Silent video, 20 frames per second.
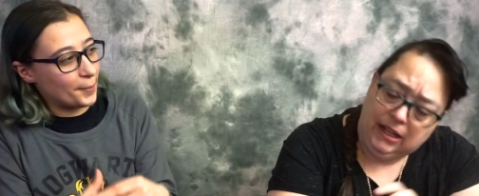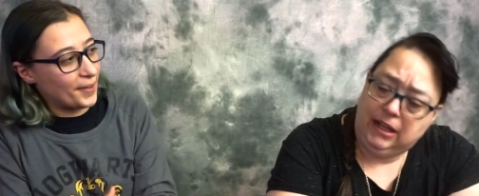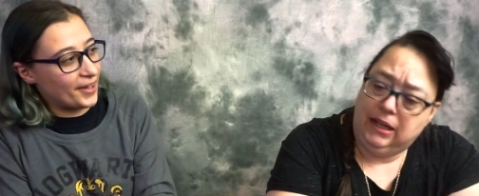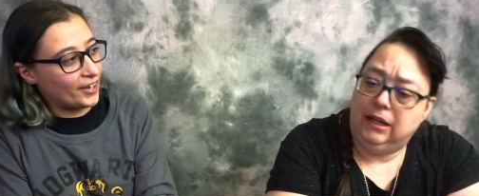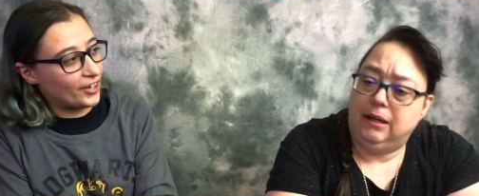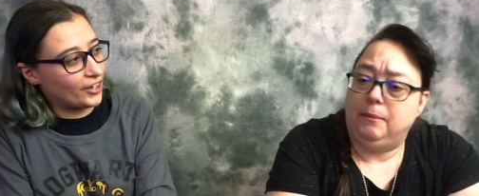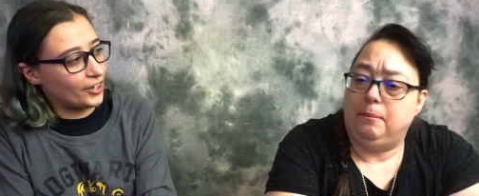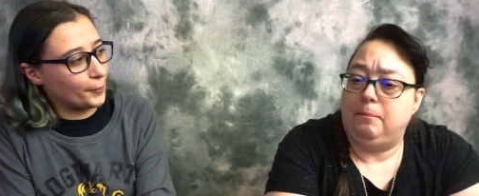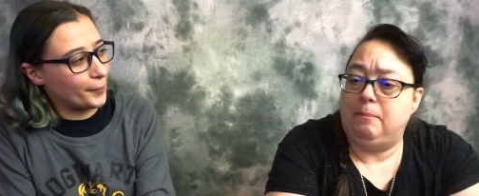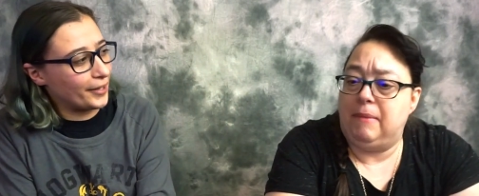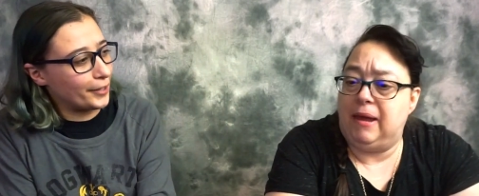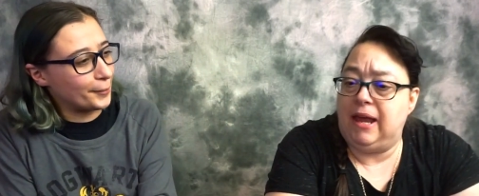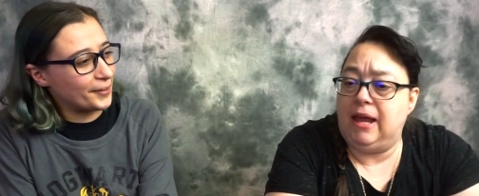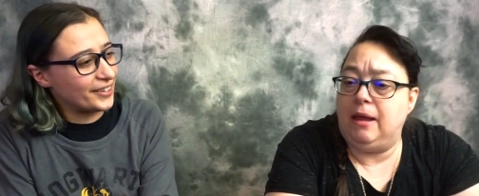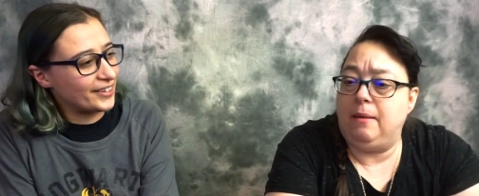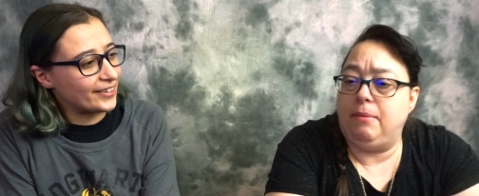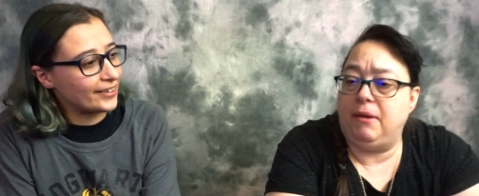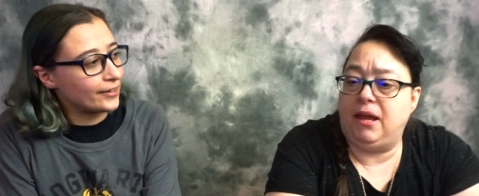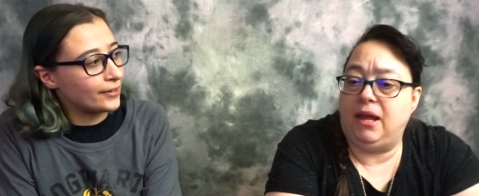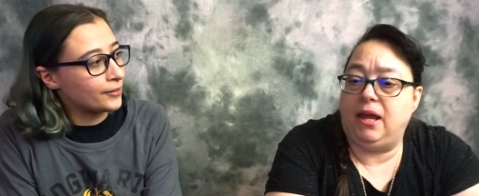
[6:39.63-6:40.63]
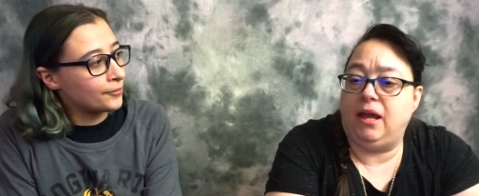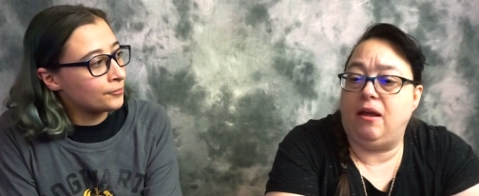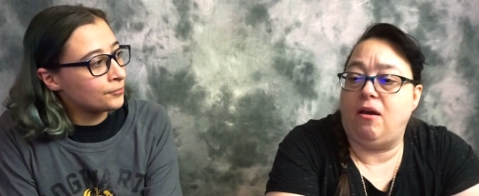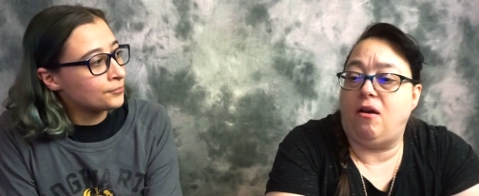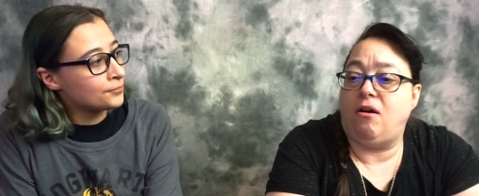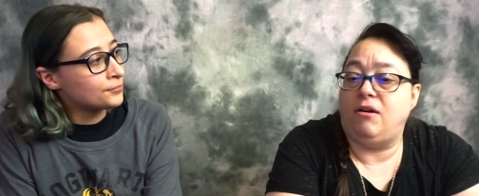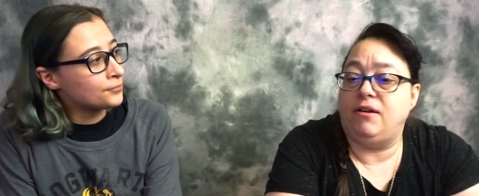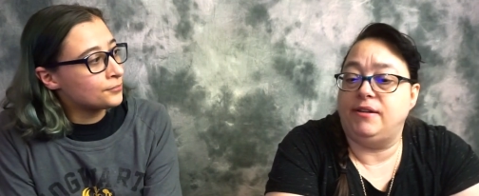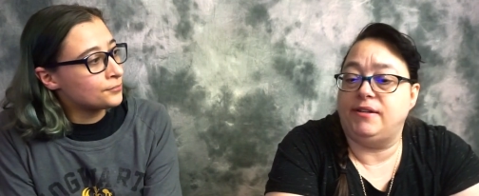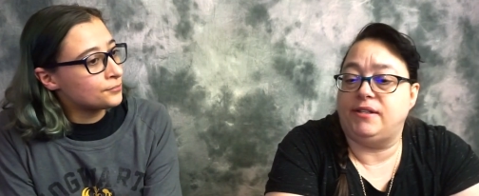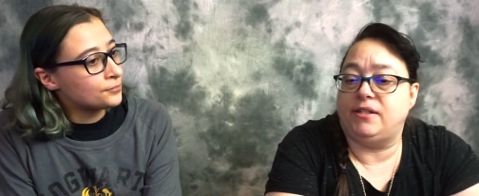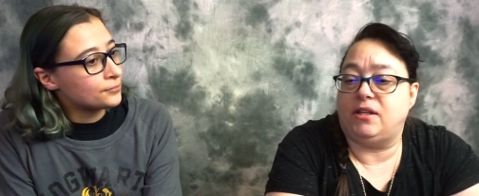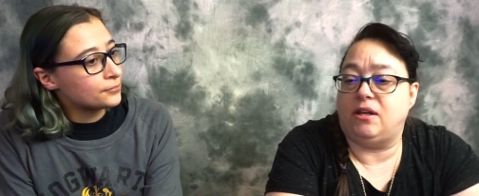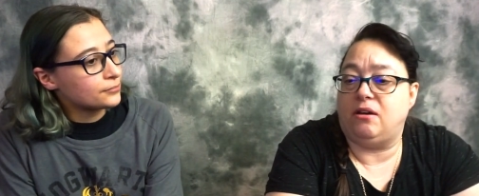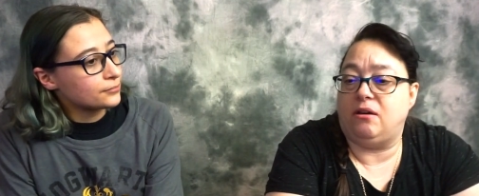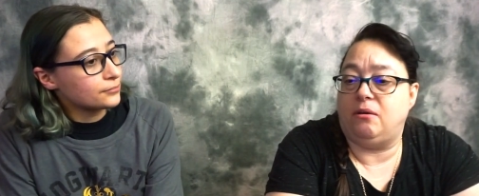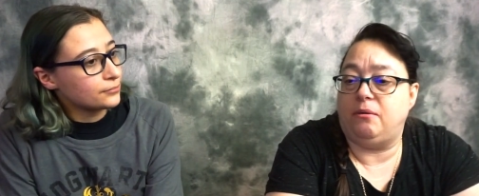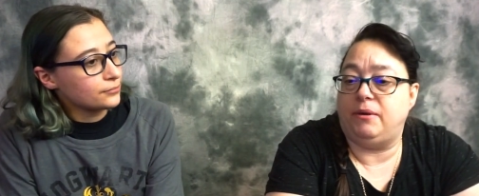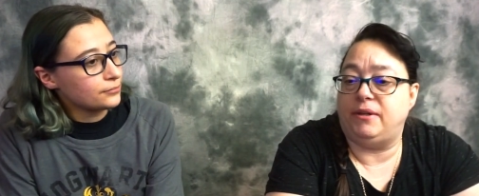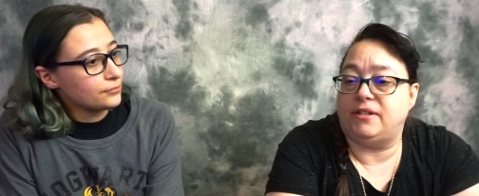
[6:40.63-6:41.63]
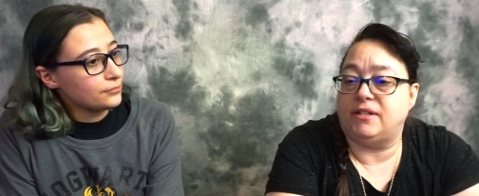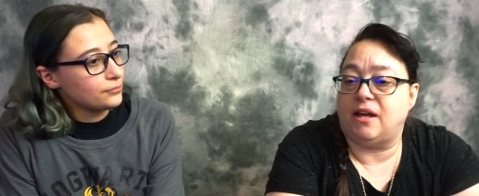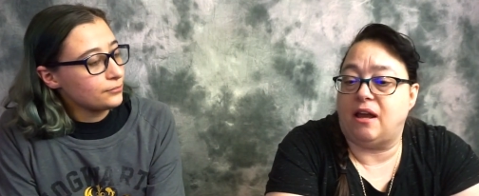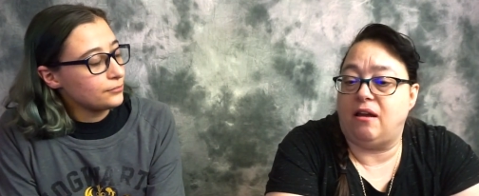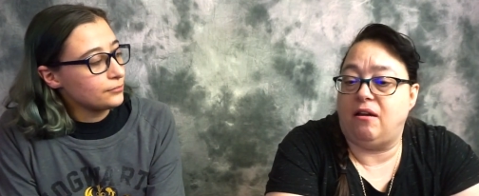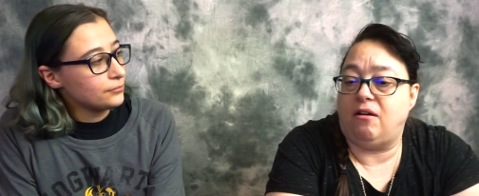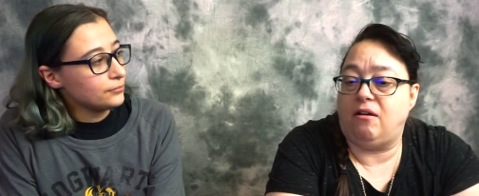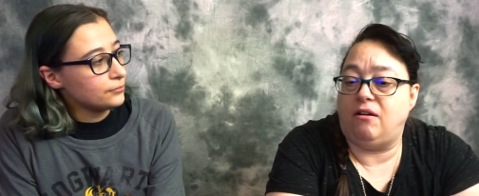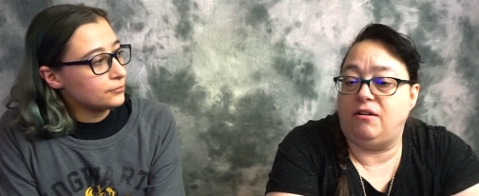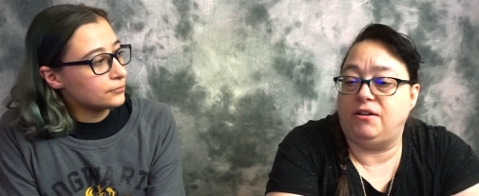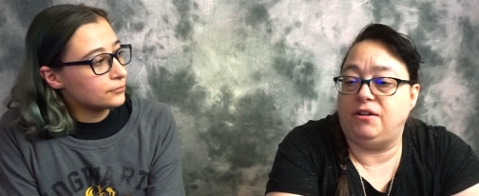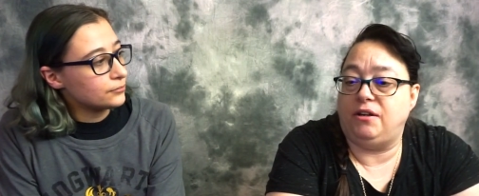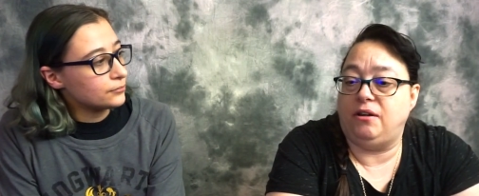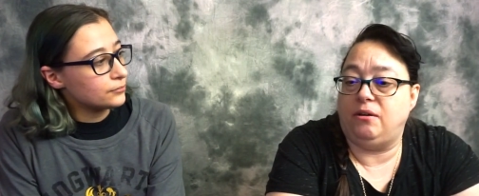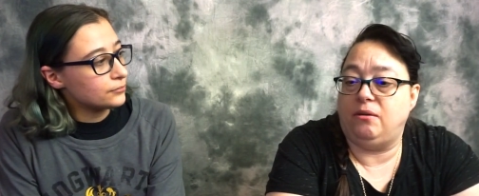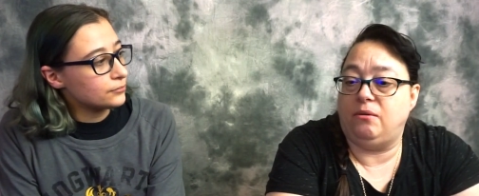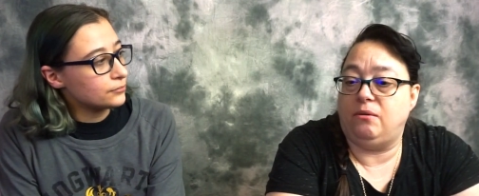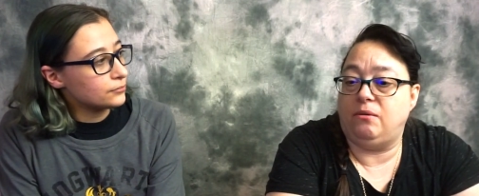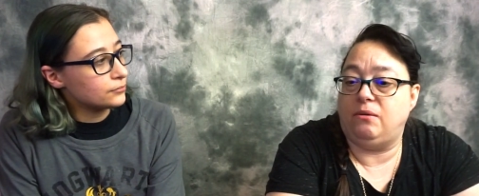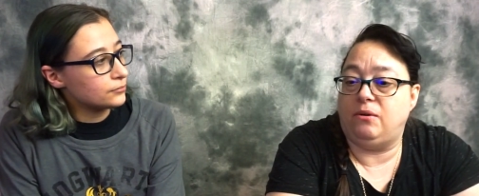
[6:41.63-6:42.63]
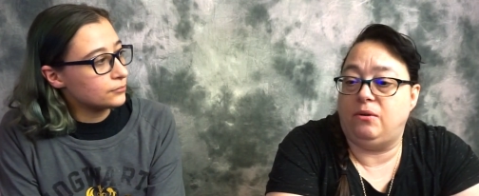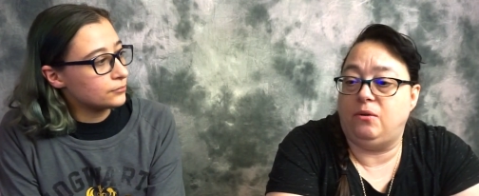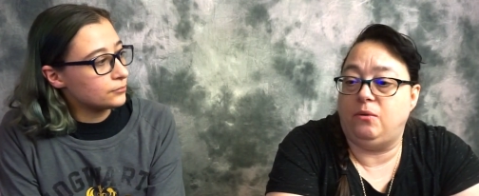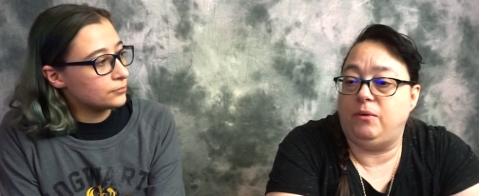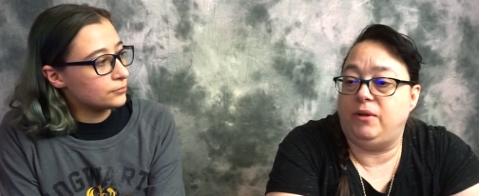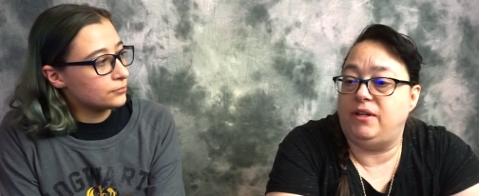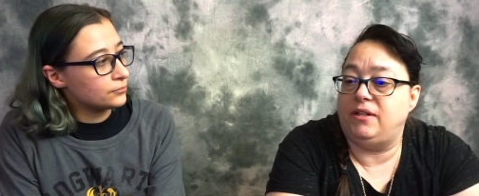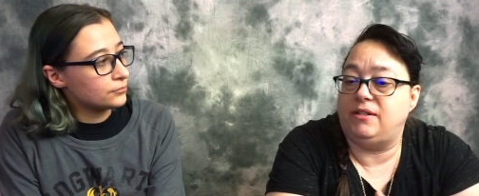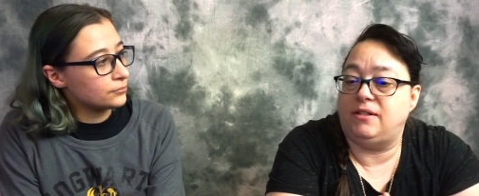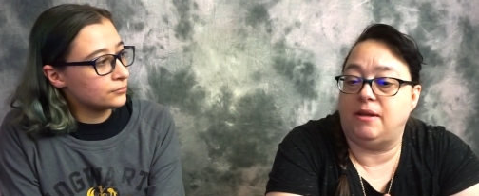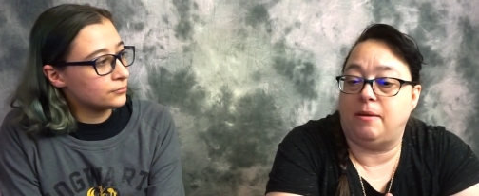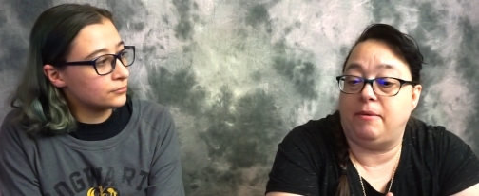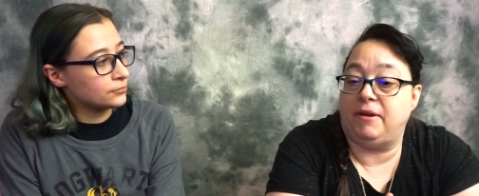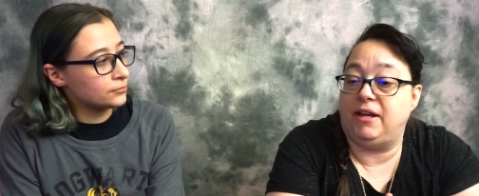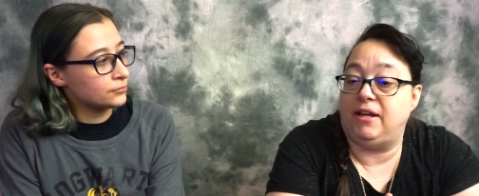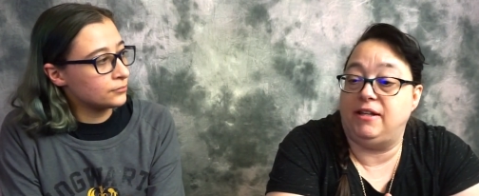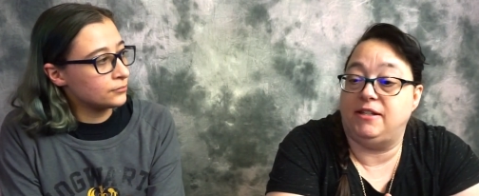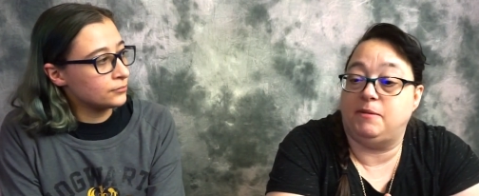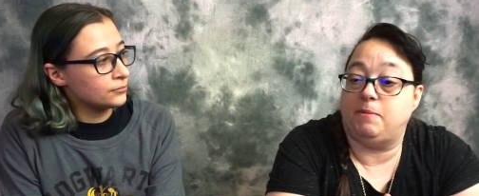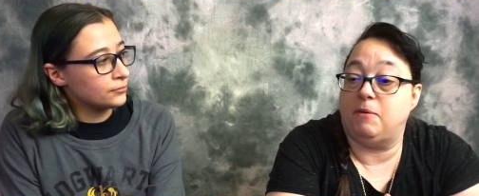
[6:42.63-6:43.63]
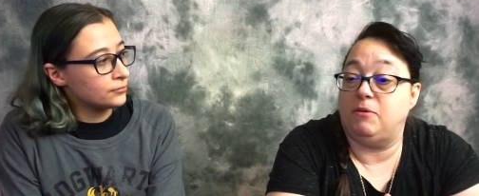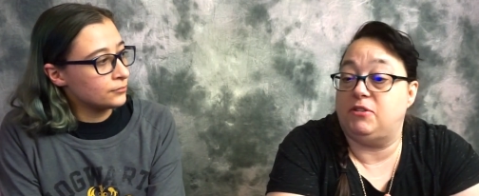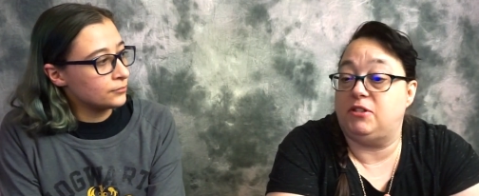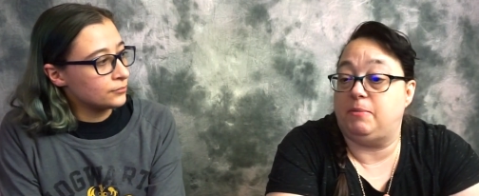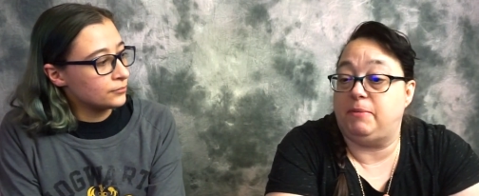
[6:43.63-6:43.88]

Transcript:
Speaker 1: better. Maybe,
Speaker 2: maybe. also it's kind of hard to know who is. I mean, he's supposed to